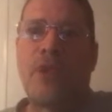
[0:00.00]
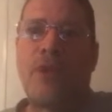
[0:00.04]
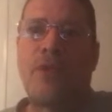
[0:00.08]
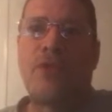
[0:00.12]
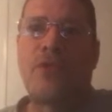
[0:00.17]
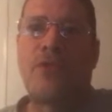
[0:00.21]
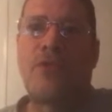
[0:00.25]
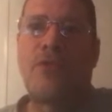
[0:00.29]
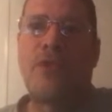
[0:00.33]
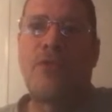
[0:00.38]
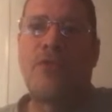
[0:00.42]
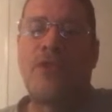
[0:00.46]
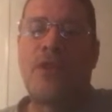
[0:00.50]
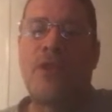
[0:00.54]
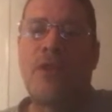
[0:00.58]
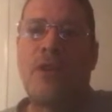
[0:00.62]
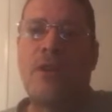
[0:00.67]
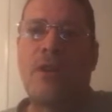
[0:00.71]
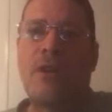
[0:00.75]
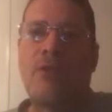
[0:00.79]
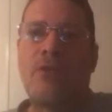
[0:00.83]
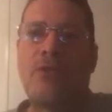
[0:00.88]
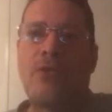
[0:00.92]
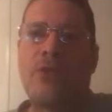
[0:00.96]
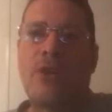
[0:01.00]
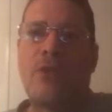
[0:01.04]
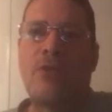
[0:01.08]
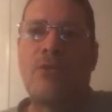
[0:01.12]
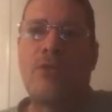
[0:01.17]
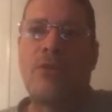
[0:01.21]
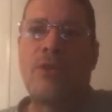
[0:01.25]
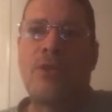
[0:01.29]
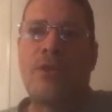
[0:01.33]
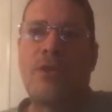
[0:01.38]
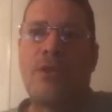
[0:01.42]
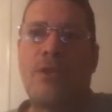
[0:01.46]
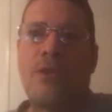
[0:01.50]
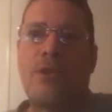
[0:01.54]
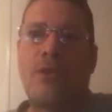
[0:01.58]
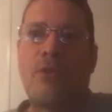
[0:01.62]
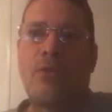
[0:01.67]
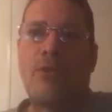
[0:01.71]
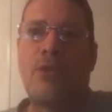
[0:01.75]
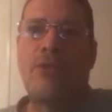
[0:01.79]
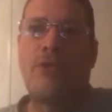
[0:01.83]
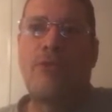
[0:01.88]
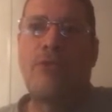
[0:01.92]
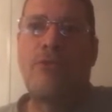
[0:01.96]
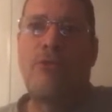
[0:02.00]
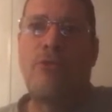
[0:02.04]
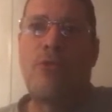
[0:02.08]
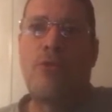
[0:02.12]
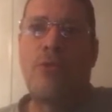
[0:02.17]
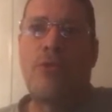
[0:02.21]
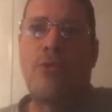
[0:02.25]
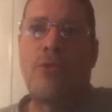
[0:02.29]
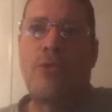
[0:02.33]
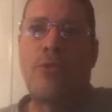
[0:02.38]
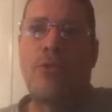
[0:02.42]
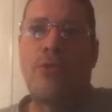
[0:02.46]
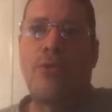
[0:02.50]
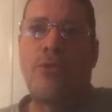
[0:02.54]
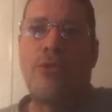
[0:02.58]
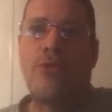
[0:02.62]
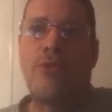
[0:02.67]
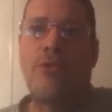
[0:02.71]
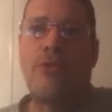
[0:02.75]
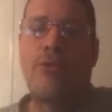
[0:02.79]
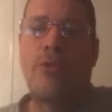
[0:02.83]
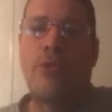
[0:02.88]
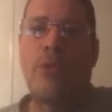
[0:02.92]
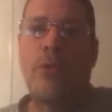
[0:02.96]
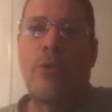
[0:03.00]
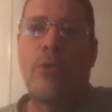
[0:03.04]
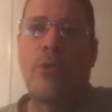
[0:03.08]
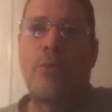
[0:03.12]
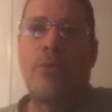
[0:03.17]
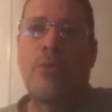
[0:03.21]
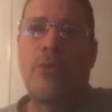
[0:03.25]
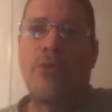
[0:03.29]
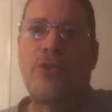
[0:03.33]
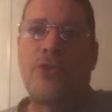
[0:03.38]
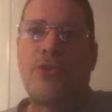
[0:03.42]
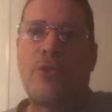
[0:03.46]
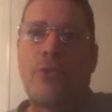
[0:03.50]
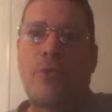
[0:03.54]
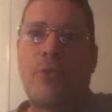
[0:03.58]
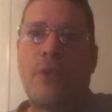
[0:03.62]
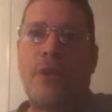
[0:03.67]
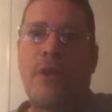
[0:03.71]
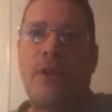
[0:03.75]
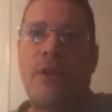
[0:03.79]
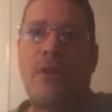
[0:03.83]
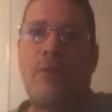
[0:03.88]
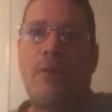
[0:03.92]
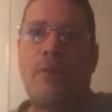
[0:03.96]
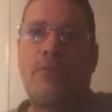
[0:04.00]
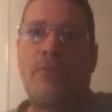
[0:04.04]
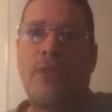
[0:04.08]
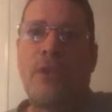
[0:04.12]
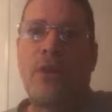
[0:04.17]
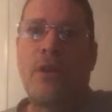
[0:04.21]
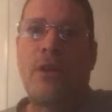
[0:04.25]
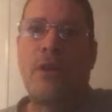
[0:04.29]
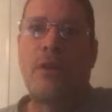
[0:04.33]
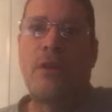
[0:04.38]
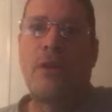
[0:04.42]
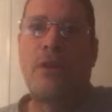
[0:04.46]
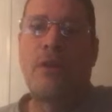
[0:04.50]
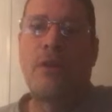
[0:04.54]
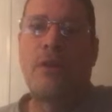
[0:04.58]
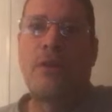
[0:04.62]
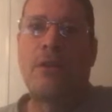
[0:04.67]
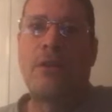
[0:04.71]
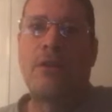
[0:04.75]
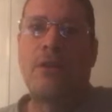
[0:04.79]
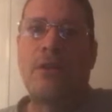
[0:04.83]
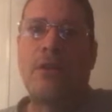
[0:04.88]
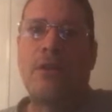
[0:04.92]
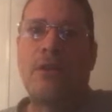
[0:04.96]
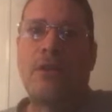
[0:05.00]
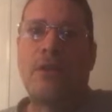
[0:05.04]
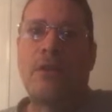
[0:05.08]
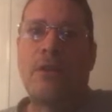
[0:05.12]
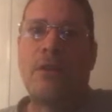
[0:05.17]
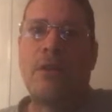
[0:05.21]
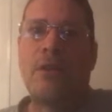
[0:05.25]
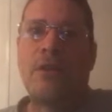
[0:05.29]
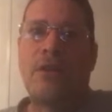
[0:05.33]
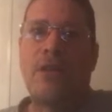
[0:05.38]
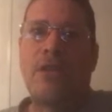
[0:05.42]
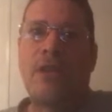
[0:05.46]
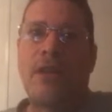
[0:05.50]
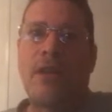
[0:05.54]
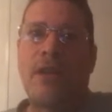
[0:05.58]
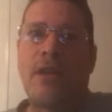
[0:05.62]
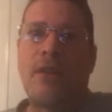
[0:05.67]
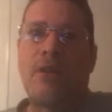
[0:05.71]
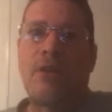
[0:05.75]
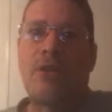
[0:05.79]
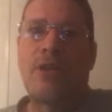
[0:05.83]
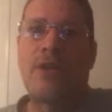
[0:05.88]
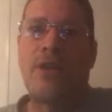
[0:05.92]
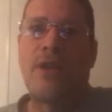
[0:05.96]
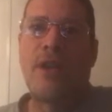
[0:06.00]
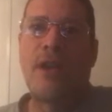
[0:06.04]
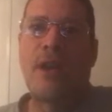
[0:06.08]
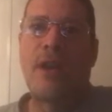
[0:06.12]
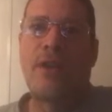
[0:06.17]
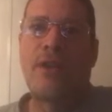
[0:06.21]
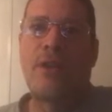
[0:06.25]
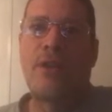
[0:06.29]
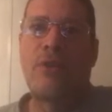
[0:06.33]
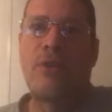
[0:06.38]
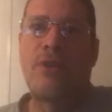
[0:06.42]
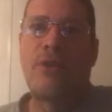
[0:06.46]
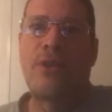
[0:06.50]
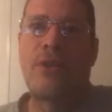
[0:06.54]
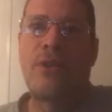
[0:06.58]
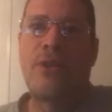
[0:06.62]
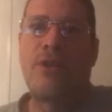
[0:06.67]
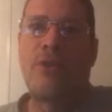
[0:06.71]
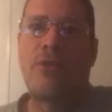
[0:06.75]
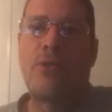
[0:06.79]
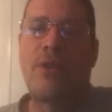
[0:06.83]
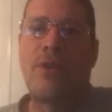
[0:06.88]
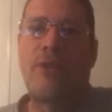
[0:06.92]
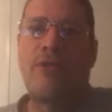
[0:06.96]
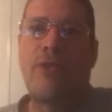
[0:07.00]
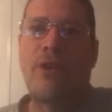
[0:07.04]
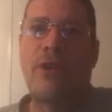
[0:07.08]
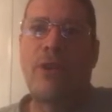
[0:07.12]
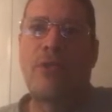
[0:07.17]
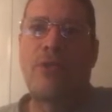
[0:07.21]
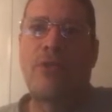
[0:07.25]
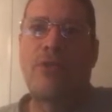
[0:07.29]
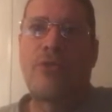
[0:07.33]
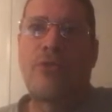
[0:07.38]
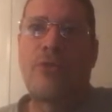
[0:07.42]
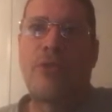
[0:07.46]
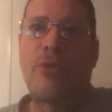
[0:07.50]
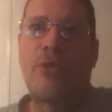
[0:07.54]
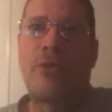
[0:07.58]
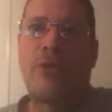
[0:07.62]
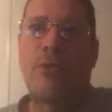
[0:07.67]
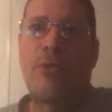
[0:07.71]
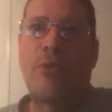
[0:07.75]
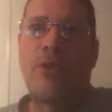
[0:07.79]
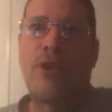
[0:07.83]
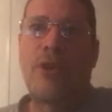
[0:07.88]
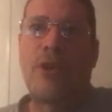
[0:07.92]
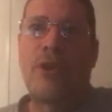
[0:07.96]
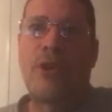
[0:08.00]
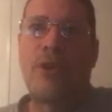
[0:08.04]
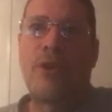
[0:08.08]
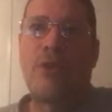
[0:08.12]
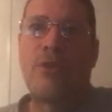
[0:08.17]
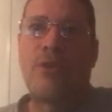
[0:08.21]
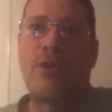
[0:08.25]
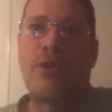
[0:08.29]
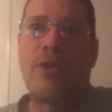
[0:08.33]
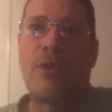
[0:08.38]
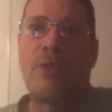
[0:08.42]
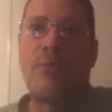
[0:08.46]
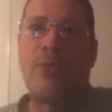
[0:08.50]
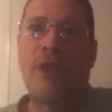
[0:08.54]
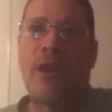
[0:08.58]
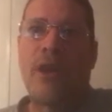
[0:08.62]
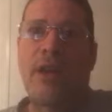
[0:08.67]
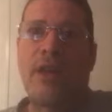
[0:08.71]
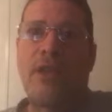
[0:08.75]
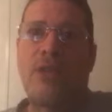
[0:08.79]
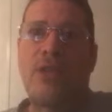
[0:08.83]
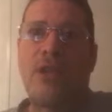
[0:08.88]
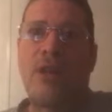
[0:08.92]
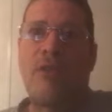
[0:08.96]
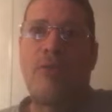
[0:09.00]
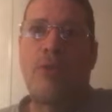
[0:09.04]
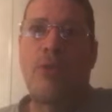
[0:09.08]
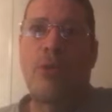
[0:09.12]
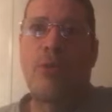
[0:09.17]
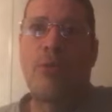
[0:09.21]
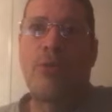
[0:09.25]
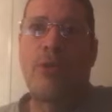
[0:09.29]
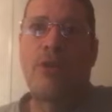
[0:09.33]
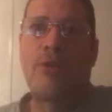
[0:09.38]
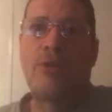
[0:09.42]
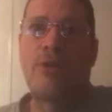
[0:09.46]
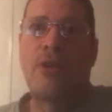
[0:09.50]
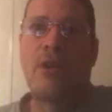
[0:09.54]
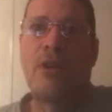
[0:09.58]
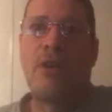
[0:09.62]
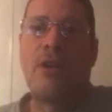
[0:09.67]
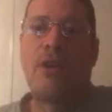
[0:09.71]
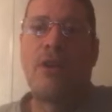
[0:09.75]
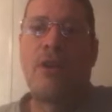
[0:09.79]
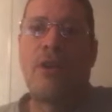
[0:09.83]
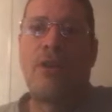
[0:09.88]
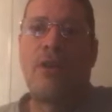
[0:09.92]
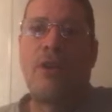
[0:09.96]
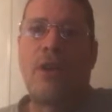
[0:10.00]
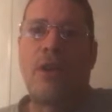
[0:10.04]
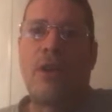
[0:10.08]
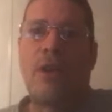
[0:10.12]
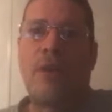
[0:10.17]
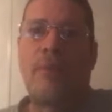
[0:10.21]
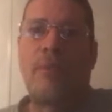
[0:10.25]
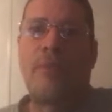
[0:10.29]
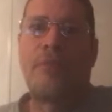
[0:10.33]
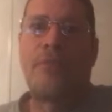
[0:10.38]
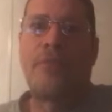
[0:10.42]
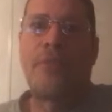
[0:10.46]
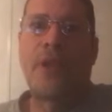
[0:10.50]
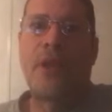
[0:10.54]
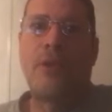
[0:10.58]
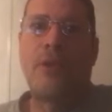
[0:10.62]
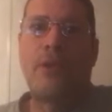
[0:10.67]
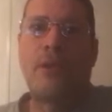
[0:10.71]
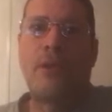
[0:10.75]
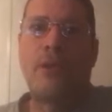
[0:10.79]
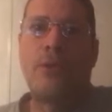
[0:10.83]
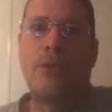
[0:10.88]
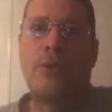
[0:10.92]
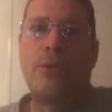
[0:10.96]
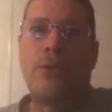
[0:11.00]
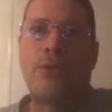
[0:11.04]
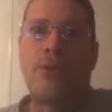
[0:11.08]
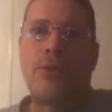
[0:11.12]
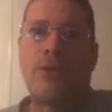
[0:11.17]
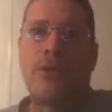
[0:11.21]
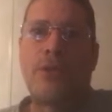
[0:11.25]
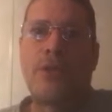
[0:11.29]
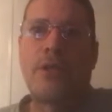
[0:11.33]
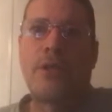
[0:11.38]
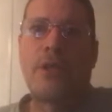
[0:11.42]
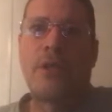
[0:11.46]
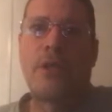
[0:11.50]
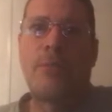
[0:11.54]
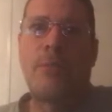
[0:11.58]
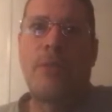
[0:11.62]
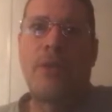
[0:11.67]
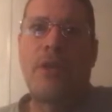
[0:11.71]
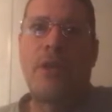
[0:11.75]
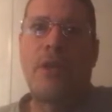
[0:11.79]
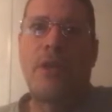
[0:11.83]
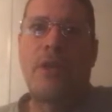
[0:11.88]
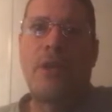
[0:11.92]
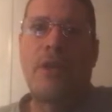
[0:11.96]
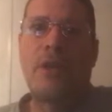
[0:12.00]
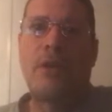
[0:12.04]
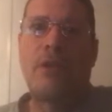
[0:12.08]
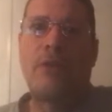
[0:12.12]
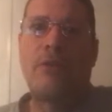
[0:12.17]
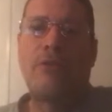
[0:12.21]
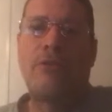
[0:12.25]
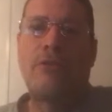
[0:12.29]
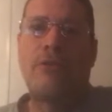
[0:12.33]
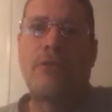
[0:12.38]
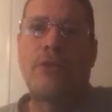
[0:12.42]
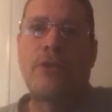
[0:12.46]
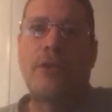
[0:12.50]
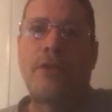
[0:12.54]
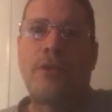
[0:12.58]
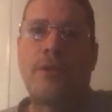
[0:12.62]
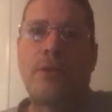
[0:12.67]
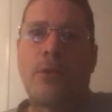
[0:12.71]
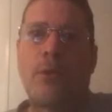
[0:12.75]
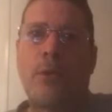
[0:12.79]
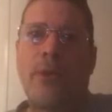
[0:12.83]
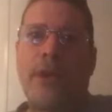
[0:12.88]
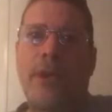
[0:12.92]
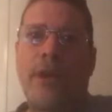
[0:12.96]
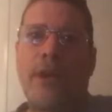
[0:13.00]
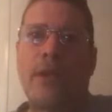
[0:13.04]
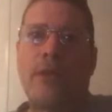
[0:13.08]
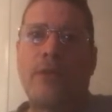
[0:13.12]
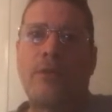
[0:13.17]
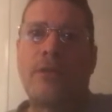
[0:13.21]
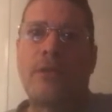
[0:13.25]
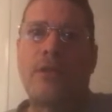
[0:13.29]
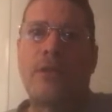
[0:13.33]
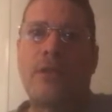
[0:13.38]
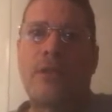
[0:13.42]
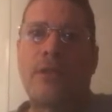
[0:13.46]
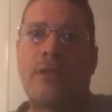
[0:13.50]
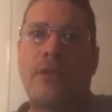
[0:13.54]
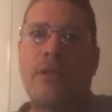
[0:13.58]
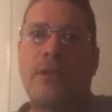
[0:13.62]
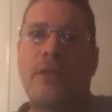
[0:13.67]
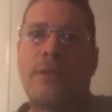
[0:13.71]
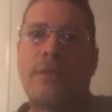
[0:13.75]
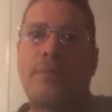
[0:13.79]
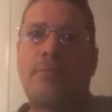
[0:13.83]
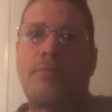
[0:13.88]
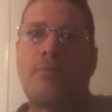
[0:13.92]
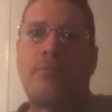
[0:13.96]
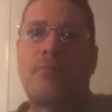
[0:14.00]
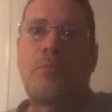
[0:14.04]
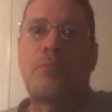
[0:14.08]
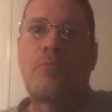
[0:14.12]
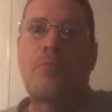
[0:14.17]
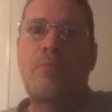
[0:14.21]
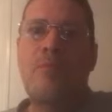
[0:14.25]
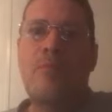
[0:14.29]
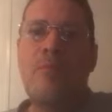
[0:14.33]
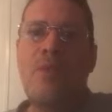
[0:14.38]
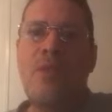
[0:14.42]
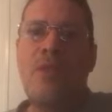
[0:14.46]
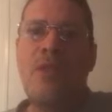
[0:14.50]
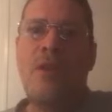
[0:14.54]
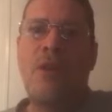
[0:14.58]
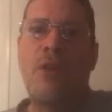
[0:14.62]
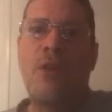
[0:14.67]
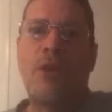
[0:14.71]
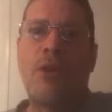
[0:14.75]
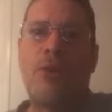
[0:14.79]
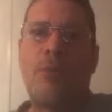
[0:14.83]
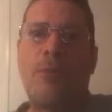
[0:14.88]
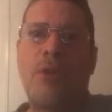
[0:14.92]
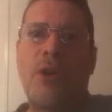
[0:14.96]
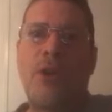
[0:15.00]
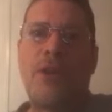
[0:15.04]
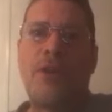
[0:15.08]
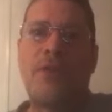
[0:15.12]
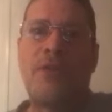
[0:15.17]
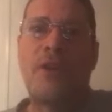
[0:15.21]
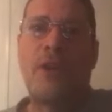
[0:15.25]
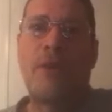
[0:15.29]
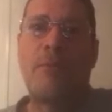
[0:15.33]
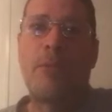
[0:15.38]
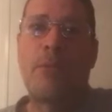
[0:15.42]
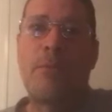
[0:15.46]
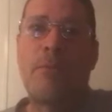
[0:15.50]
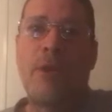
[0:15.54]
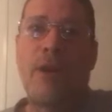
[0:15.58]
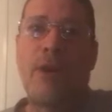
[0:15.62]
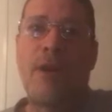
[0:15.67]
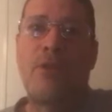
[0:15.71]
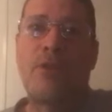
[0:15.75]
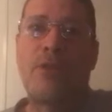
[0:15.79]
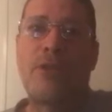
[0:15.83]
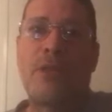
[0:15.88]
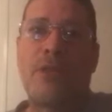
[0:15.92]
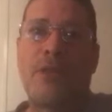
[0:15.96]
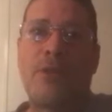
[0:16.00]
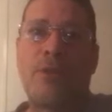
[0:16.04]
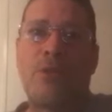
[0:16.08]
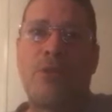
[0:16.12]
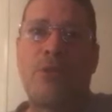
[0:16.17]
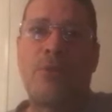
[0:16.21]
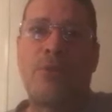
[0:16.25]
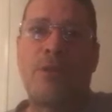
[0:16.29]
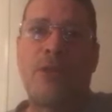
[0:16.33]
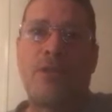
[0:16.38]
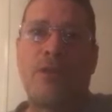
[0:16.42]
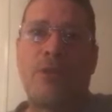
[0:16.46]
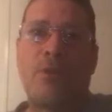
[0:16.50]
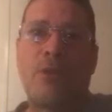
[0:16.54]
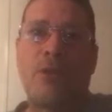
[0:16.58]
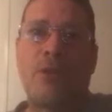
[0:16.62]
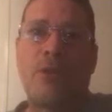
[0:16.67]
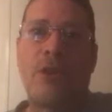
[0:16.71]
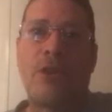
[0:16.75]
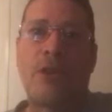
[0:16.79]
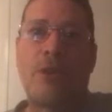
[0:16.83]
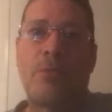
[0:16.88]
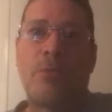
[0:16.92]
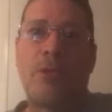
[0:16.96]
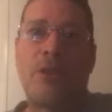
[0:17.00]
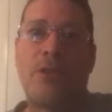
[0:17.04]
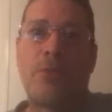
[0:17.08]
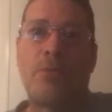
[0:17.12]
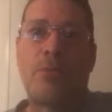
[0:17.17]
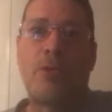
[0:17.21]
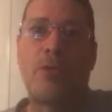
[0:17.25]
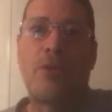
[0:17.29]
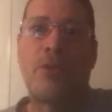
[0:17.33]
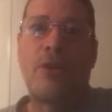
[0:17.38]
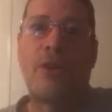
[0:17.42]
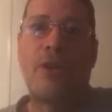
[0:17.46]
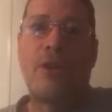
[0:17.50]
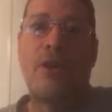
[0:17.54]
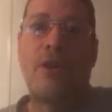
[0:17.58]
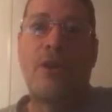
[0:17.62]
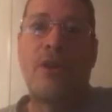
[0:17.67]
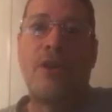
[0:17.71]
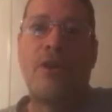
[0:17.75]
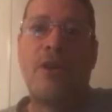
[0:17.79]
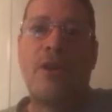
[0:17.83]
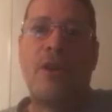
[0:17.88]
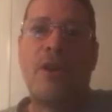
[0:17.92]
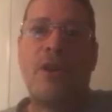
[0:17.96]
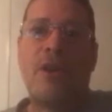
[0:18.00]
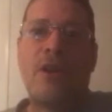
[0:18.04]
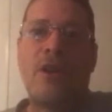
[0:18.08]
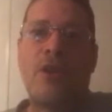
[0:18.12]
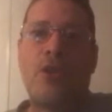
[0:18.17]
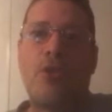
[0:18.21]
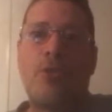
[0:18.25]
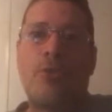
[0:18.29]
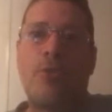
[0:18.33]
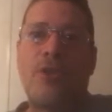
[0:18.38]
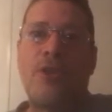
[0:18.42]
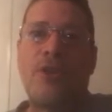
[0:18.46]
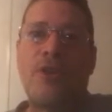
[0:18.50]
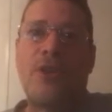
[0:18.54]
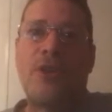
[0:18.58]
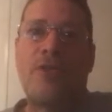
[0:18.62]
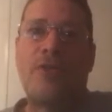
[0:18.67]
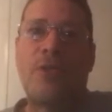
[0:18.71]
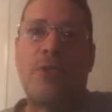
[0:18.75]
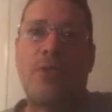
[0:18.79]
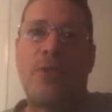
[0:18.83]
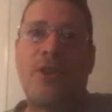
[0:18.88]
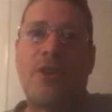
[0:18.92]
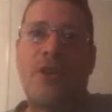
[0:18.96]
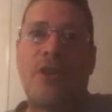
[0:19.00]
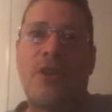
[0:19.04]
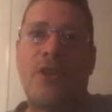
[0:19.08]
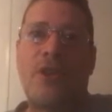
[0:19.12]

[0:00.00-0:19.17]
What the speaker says: Just $15 guaranteed, 3 of 4 or 2 of 3 with a push or rainout. And $10 non-guaranteed, $25 for a three-day guaranteed package to have more winners than losers. Speaking of rainouts, our good buddy Tommy Powers, I told him I sort of liked Pittsburgh. Kluber didn't have to win